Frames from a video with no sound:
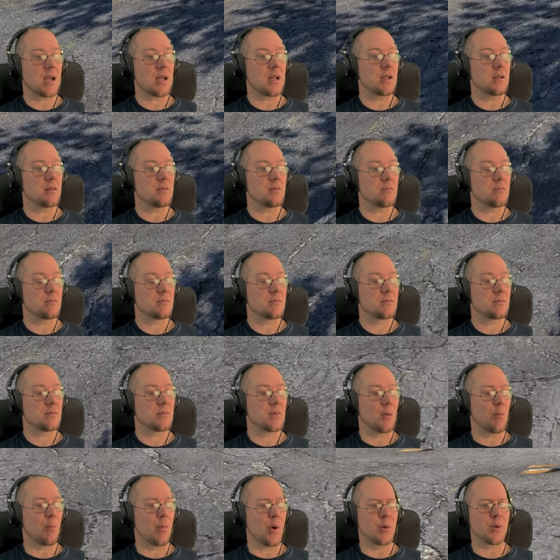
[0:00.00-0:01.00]
had
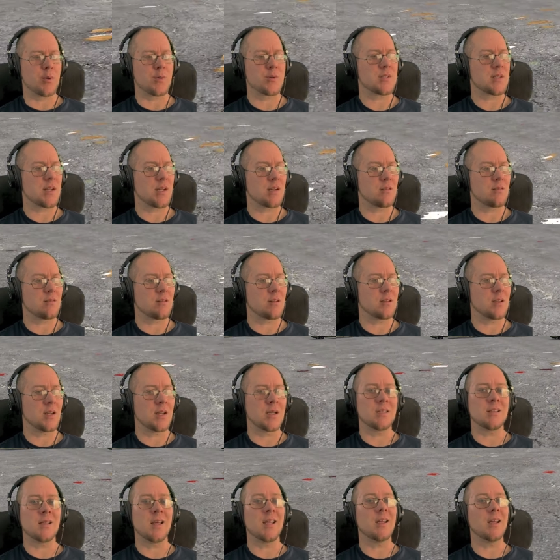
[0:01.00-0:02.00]
a motorcycle on
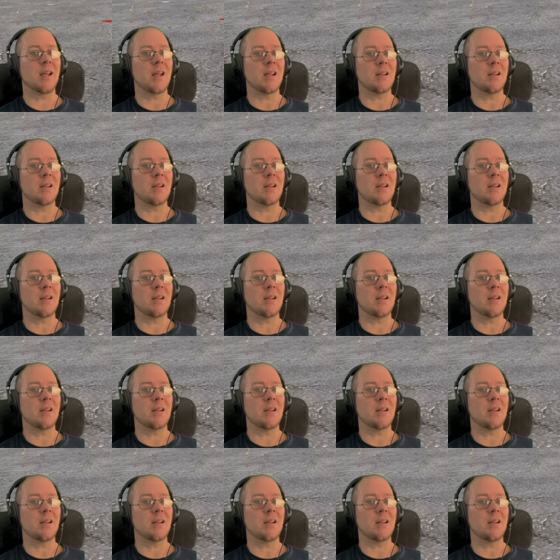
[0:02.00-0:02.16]
like day